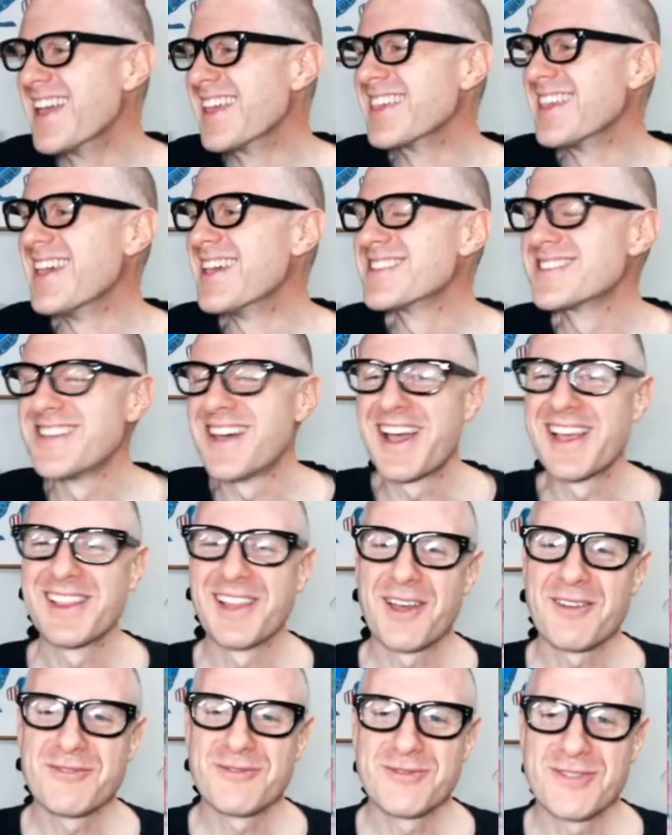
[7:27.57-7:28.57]
Yes, I
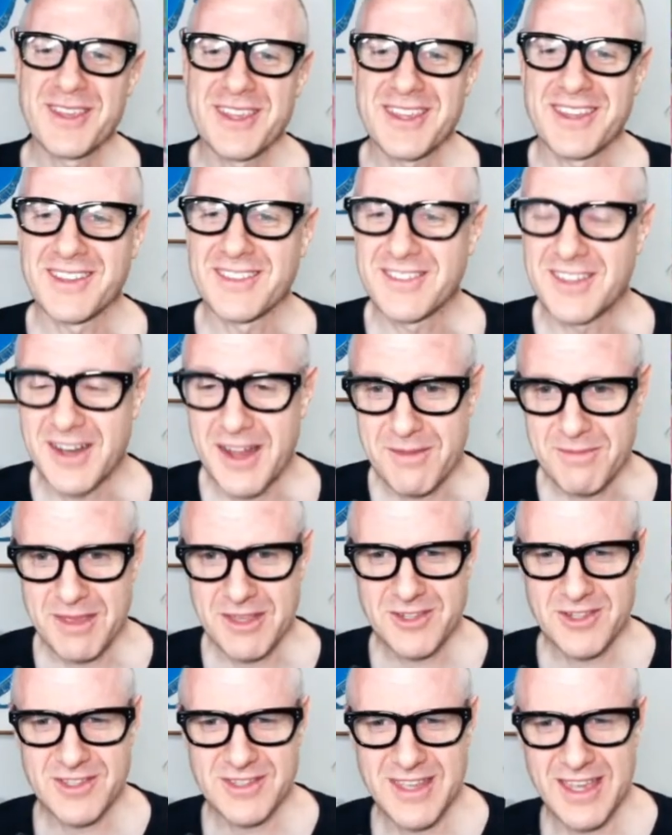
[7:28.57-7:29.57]
love V. Did I
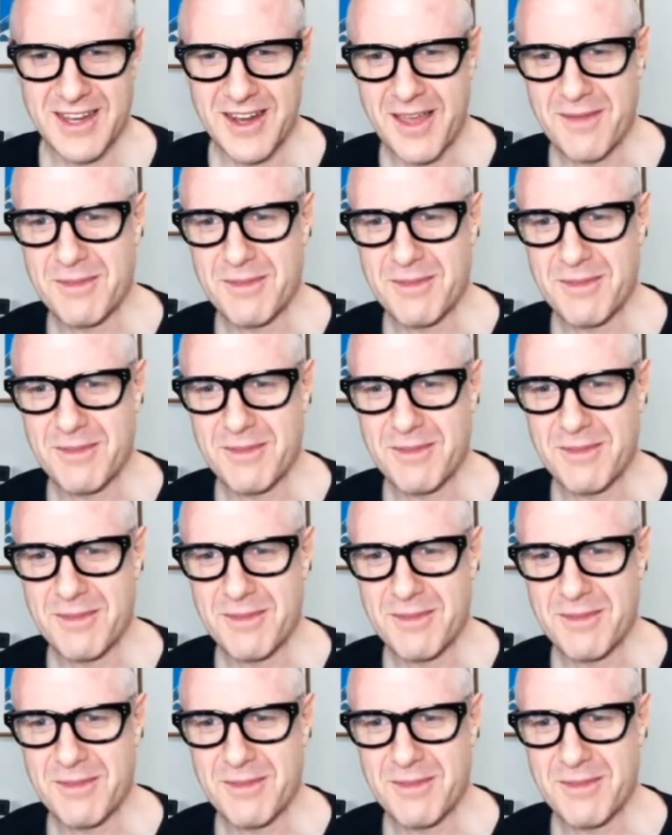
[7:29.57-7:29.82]
mention that?